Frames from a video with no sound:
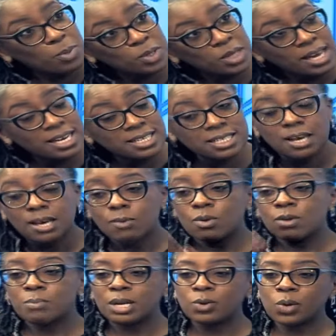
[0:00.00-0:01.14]
Podcast. We'll
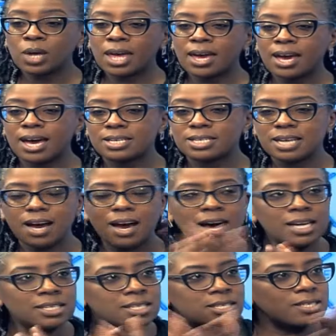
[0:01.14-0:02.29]
be looking at
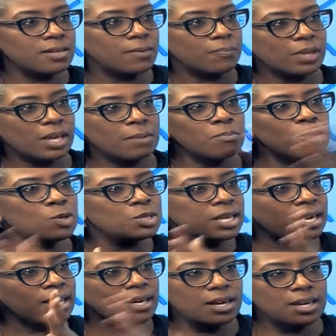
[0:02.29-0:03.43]
arts,
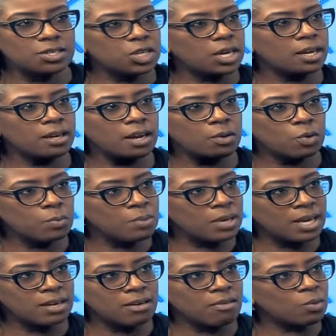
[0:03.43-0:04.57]
music and culture in Nairobi
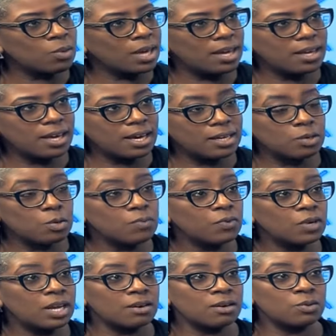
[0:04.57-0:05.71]
and around Kenya, and
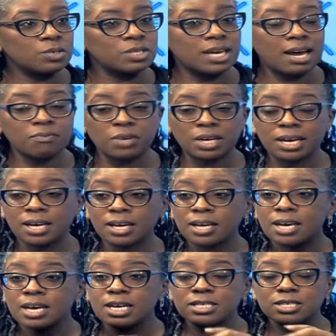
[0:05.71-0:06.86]
hopefully around Africa,
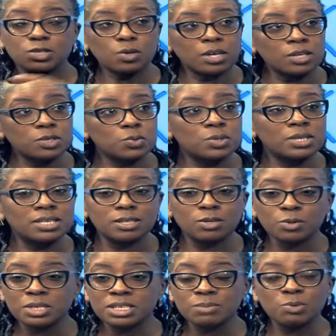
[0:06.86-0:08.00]
just talking to these, you know,
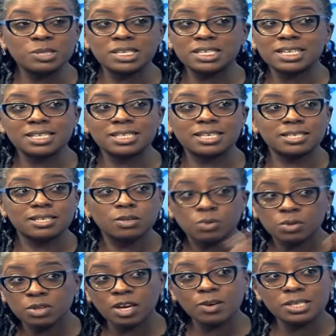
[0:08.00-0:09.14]
these musicians that, you know,
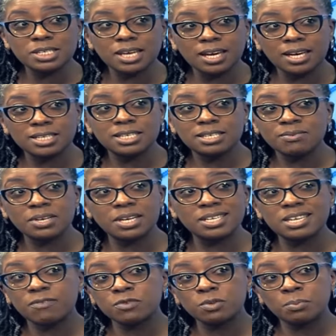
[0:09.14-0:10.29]
they were saying that it's very
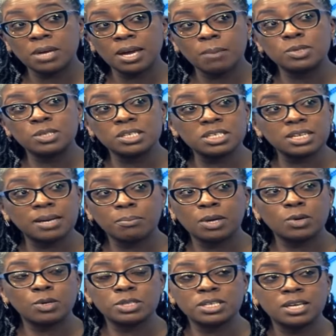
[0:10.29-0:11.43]
tough to be a musician
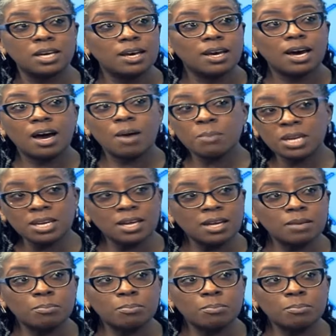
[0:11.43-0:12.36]
because how many